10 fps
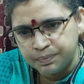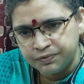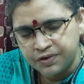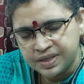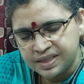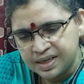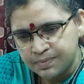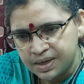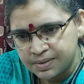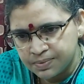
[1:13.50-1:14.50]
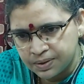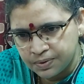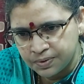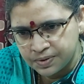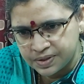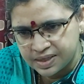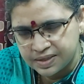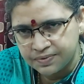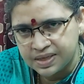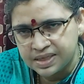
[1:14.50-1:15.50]
fasting plasma glucose is
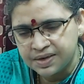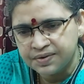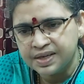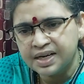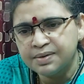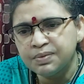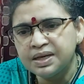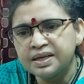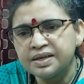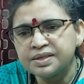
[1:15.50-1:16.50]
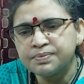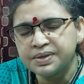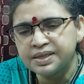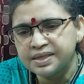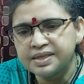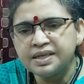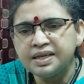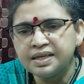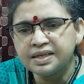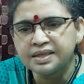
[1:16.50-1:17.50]
178 mg per
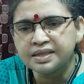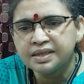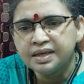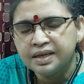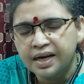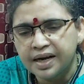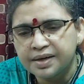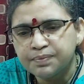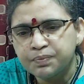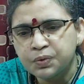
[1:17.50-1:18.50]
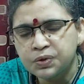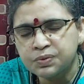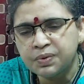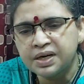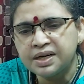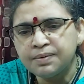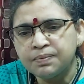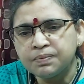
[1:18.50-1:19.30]
deciliter and postprandial